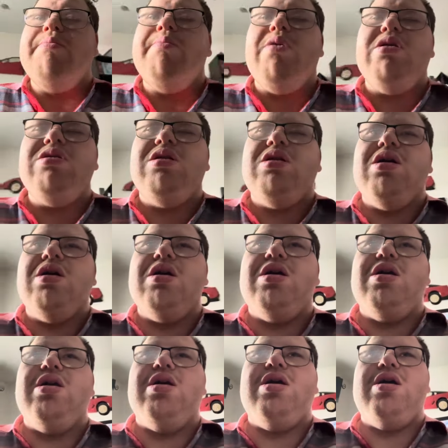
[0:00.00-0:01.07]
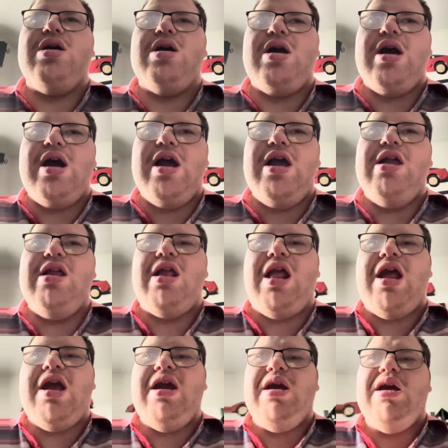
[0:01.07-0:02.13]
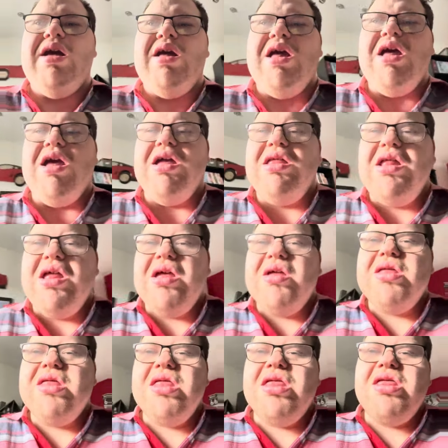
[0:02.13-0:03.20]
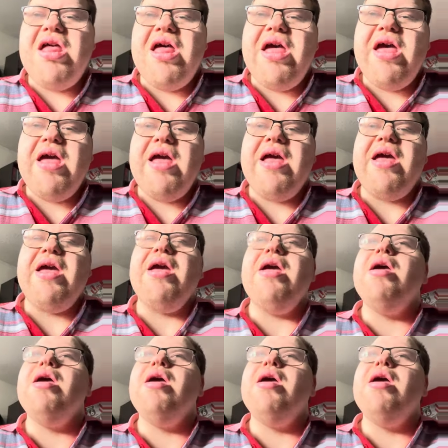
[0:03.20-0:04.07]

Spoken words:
But I like her to stay,